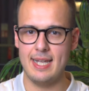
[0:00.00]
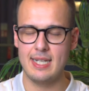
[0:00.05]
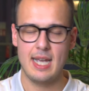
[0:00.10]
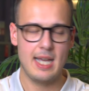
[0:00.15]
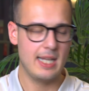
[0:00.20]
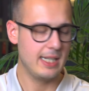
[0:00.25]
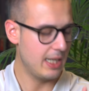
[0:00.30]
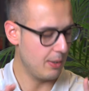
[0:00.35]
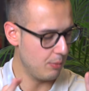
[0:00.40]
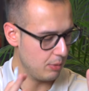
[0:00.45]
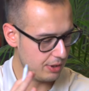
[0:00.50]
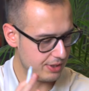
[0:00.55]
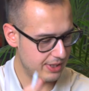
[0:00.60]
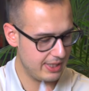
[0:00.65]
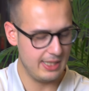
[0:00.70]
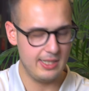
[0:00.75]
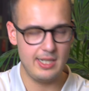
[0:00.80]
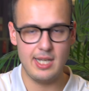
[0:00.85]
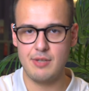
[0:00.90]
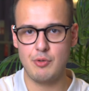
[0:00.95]
they will see the
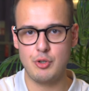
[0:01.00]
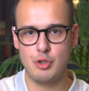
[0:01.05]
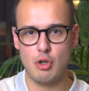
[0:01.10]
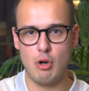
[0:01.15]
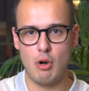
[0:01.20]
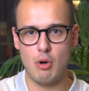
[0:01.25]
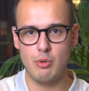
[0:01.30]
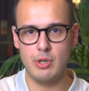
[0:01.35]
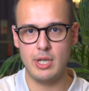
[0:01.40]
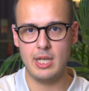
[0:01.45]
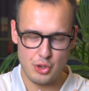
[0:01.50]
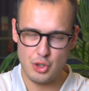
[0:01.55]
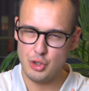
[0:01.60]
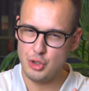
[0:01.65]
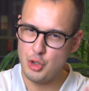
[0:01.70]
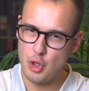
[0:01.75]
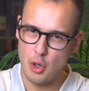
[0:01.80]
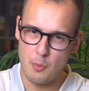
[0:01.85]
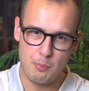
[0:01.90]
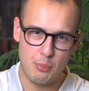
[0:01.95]
advertorial,
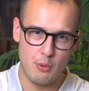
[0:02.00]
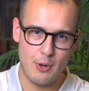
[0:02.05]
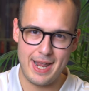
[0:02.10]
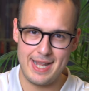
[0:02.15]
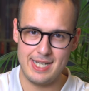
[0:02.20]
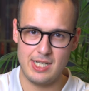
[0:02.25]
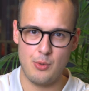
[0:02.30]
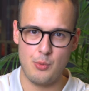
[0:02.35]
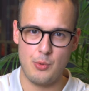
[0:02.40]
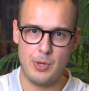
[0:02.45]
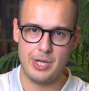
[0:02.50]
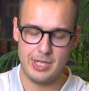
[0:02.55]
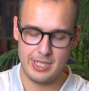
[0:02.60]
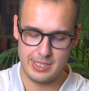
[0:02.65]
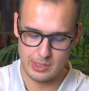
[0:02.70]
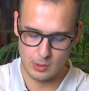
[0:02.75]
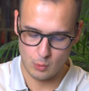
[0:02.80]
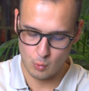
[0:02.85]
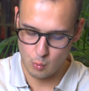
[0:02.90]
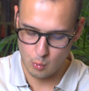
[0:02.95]
your brand awareness
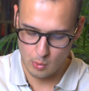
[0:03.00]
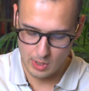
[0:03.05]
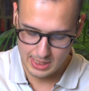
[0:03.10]
will